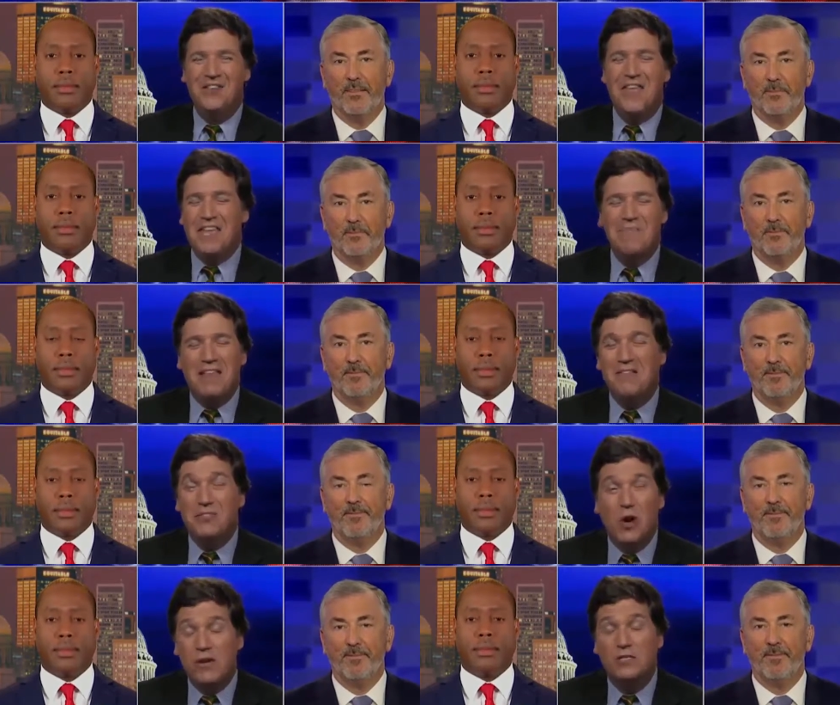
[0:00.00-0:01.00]
Speaker 1: so they can make those
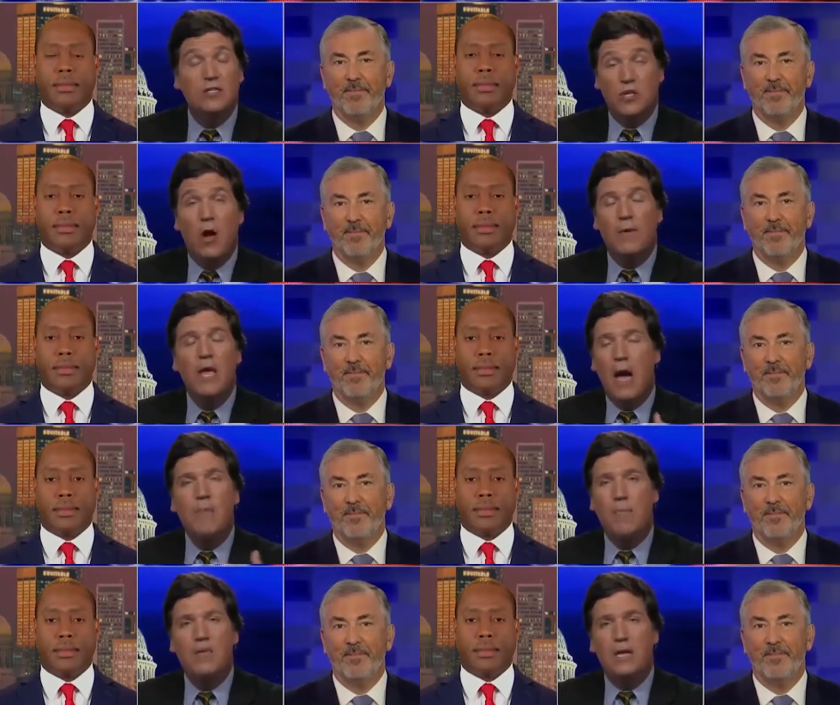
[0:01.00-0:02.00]
hard decisions. No, I'm, I'm,
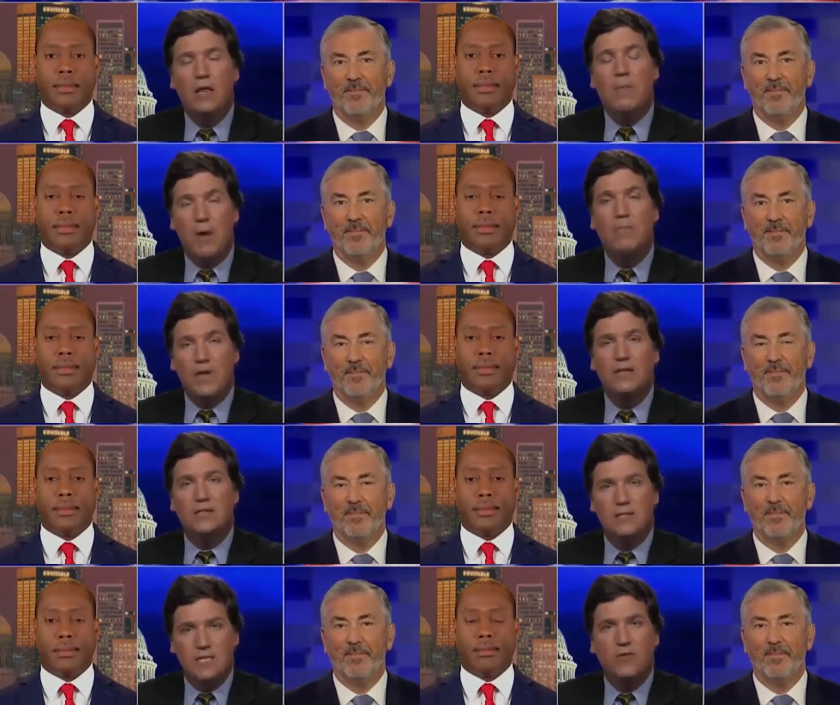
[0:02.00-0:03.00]
not being glib. I'm being
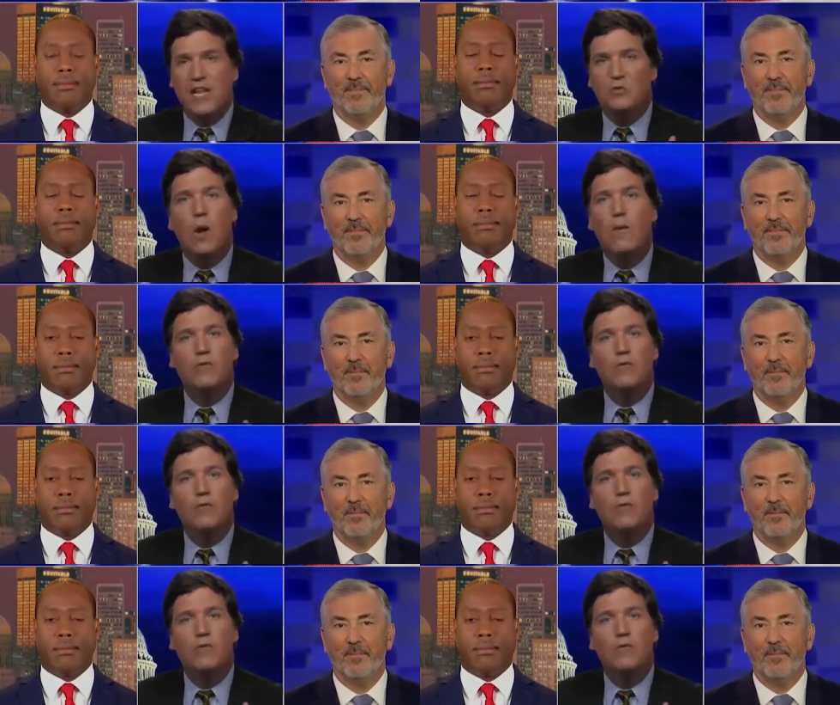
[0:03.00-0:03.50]
sincere. That's why we